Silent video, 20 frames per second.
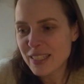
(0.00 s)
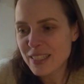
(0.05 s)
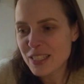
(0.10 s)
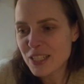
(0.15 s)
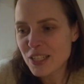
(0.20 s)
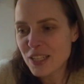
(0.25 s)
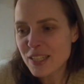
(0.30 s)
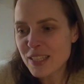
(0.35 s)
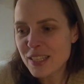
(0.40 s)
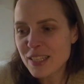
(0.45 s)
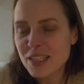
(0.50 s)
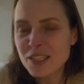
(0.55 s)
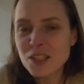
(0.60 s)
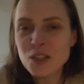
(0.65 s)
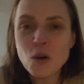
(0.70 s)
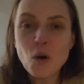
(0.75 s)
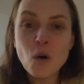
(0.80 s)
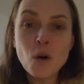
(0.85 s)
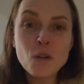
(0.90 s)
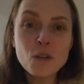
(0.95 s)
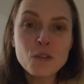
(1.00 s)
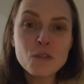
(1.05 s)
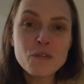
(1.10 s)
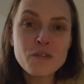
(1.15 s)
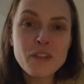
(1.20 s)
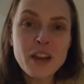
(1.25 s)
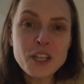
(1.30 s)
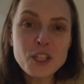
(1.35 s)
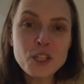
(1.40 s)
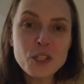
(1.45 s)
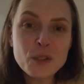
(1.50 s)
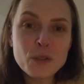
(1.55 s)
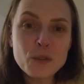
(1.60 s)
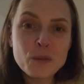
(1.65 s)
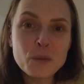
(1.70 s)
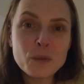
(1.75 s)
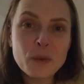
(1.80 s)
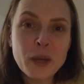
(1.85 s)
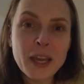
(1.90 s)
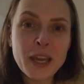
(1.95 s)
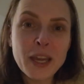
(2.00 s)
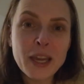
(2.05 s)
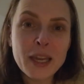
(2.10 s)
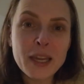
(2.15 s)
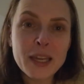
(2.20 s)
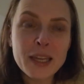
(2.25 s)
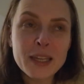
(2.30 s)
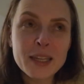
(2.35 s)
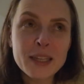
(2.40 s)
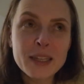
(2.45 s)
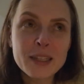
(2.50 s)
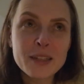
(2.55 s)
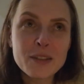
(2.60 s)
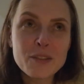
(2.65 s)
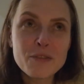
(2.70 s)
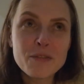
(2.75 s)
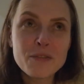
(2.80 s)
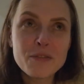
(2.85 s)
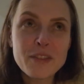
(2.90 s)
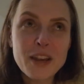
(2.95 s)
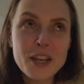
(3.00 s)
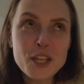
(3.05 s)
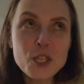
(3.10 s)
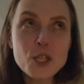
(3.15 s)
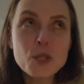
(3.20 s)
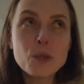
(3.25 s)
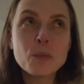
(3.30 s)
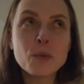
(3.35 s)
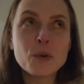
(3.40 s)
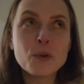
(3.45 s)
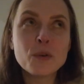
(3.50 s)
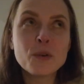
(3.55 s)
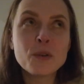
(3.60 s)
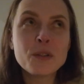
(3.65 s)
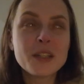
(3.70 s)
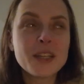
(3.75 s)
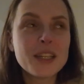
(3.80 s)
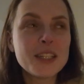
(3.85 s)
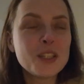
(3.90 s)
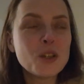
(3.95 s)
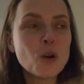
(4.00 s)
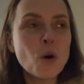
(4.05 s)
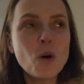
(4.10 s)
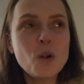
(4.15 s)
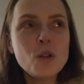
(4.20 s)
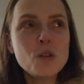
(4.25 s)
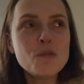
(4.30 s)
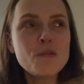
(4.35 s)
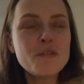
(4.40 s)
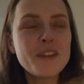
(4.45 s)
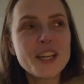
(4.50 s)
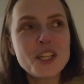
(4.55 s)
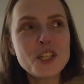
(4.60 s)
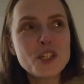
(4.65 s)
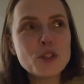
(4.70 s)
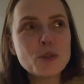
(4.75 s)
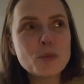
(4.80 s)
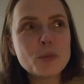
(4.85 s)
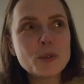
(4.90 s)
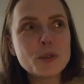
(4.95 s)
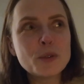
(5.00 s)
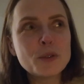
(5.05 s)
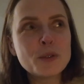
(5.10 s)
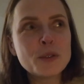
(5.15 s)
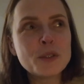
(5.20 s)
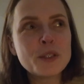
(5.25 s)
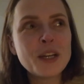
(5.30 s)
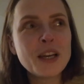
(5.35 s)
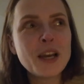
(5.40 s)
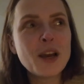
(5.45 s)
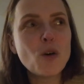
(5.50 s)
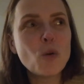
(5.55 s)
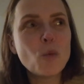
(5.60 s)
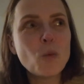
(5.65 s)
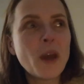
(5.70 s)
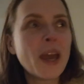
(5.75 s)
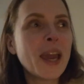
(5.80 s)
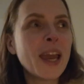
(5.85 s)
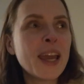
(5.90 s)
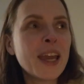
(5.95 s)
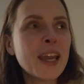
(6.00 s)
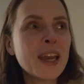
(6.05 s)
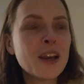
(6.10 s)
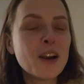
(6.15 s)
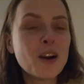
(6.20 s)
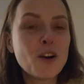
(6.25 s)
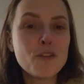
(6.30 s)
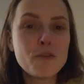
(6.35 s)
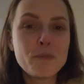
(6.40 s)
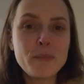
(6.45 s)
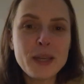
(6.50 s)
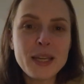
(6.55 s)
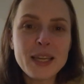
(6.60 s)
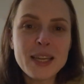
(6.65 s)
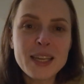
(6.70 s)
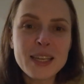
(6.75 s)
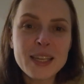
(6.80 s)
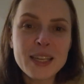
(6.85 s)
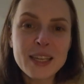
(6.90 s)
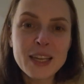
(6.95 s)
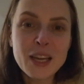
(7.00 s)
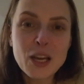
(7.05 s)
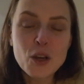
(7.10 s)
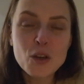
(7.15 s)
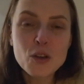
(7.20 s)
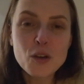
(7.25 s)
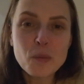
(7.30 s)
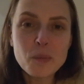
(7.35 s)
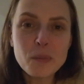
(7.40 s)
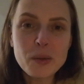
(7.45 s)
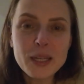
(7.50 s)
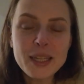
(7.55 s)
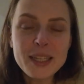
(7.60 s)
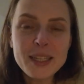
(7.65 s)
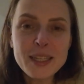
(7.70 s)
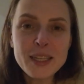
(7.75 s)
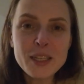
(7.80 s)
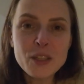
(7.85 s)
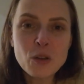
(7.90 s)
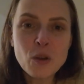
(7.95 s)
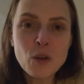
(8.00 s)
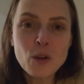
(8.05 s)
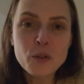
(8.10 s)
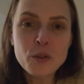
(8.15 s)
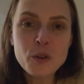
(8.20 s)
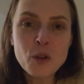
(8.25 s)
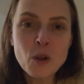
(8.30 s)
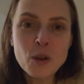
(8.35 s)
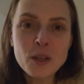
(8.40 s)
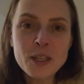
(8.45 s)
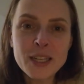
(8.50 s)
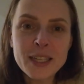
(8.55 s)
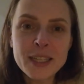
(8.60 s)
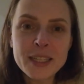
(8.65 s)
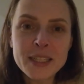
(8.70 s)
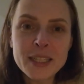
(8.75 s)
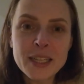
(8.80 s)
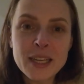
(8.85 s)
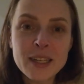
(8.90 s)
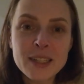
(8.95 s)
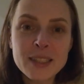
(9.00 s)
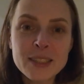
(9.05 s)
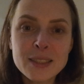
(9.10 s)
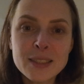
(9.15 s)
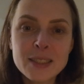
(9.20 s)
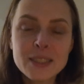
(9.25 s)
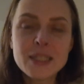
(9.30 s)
just in the old-fashioned way, in the old-fashionable way of being completely non-linear.